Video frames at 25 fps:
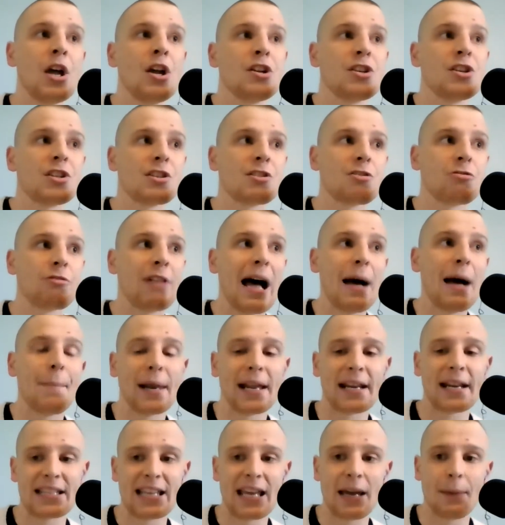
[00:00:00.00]

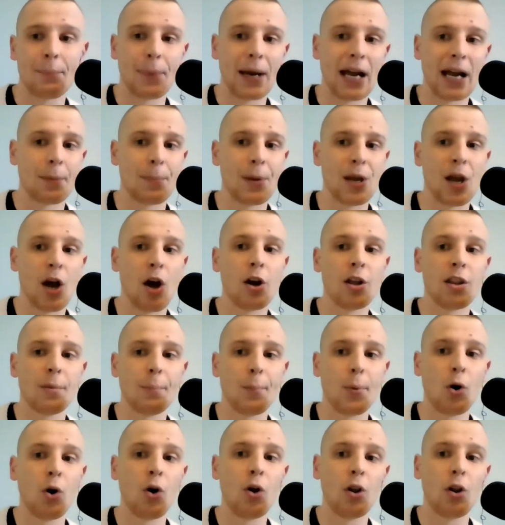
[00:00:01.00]
scrambling to get back behind the
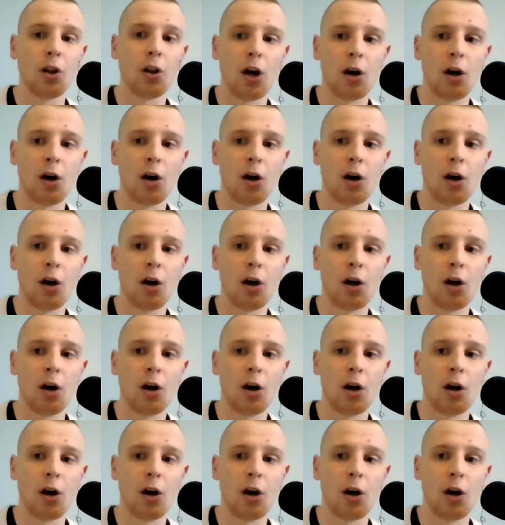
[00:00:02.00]
ball,